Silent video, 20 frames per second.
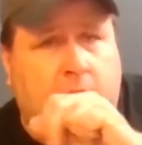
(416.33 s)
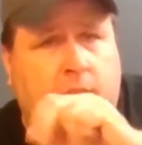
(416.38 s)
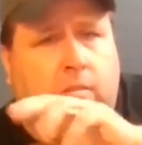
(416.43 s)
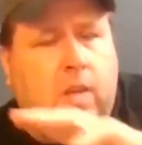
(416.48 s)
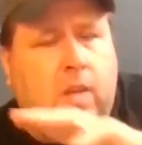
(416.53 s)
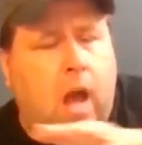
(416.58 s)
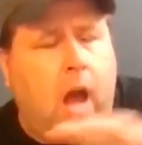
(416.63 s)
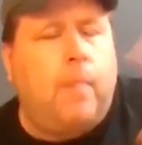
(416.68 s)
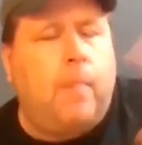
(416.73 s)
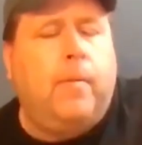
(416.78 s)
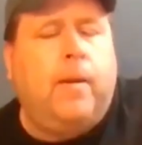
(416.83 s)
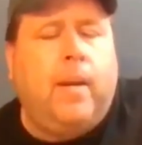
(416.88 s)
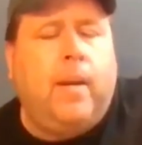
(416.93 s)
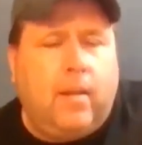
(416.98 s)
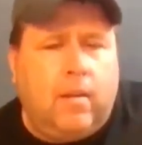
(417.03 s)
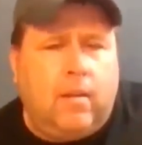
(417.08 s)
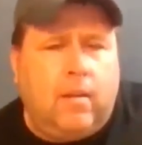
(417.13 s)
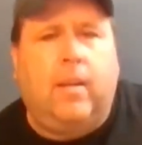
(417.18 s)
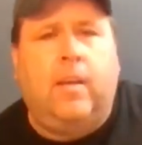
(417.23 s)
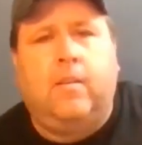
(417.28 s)
As
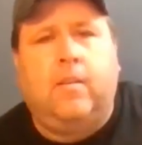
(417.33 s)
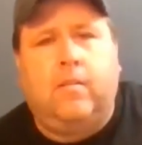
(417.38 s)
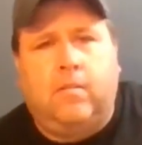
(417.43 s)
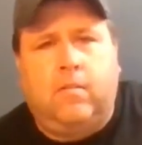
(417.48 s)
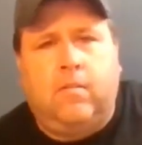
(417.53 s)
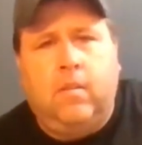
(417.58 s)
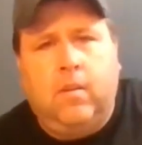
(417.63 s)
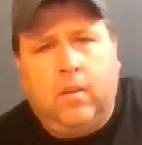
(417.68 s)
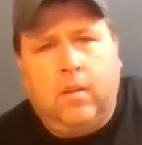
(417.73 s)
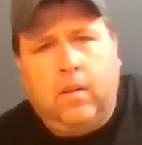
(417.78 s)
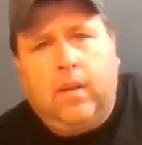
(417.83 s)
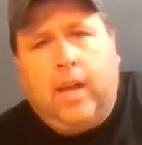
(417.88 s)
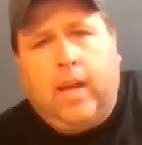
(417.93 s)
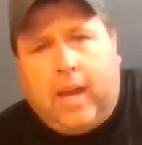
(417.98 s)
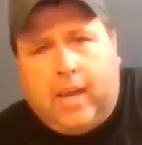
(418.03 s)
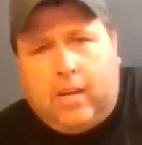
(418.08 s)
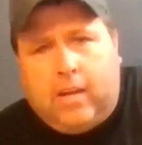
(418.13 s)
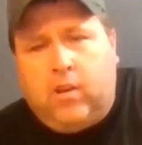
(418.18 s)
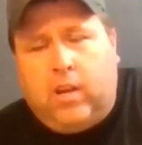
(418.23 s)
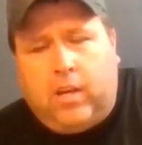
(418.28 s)
dominant as
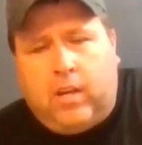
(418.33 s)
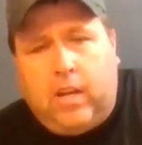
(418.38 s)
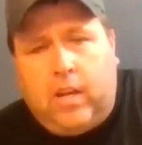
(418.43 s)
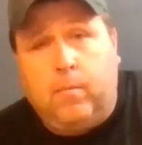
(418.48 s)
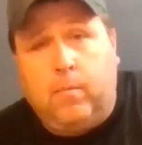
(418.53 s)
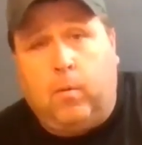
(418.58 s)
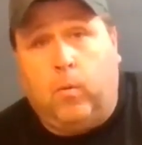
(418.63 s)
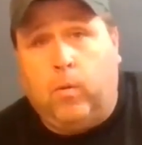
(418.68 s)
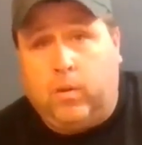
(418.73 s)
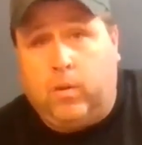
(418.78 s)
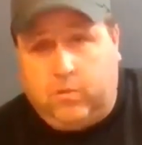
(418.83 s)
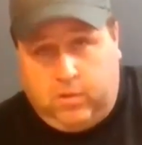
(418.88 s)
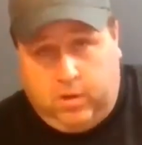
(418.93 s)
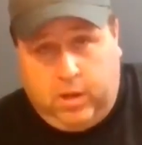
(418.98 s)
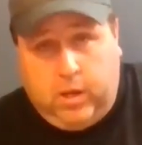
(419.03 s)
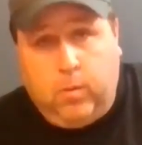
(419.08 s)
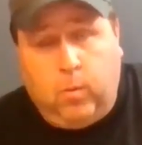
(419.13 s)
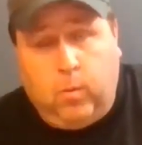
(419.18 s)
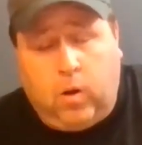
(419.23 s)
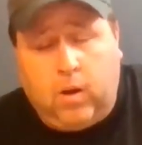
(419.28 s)
AJ Demo was,
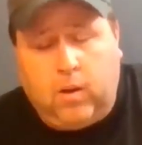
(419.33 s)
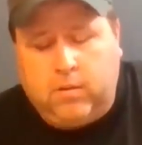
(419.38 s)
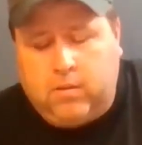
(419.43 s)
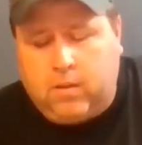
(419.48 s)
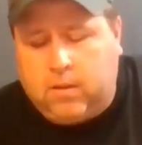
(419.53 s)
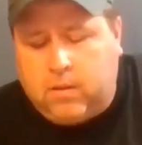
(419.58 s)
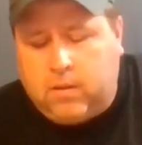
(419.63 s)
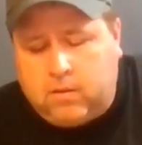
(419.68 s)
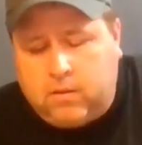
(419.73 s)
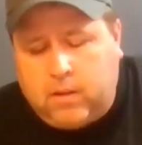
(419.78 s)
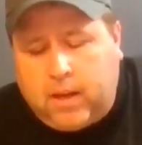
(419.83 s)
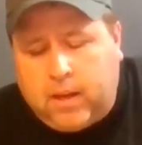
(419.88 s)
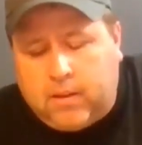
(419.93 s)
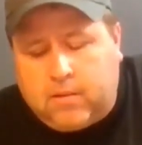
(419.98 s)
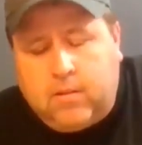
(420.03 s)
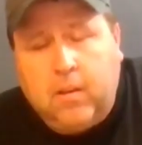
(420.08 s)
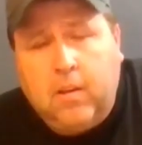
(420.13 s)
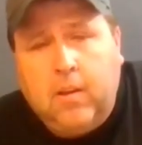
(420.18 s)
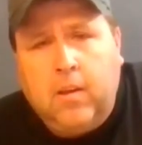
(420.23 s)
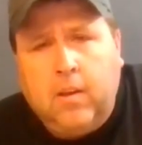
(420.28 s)
and he was at the
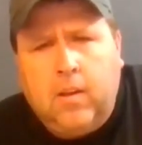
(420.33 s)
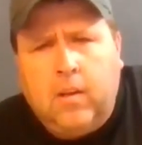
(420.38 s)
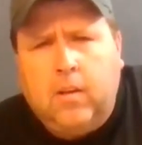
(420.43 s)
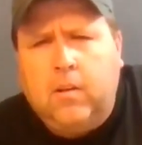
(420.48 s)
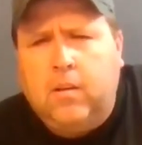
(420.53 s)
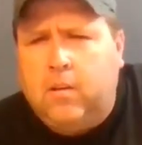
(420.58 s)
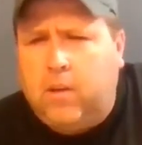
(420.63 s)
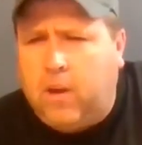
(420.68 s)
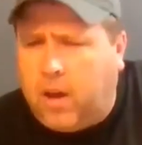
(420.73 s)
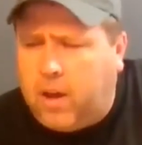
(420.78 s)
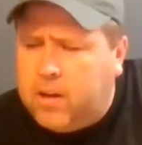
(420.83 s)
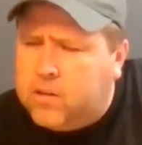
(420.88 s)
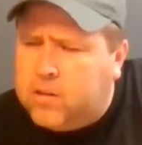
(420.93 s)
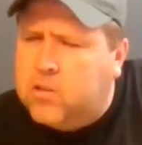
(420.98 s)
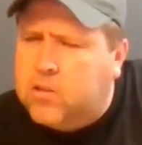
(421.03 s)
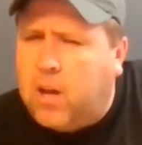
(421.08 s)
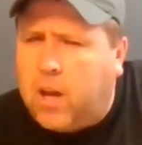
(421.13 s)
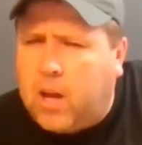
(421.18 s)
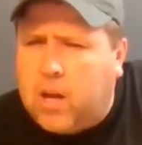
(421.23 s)
sites, Don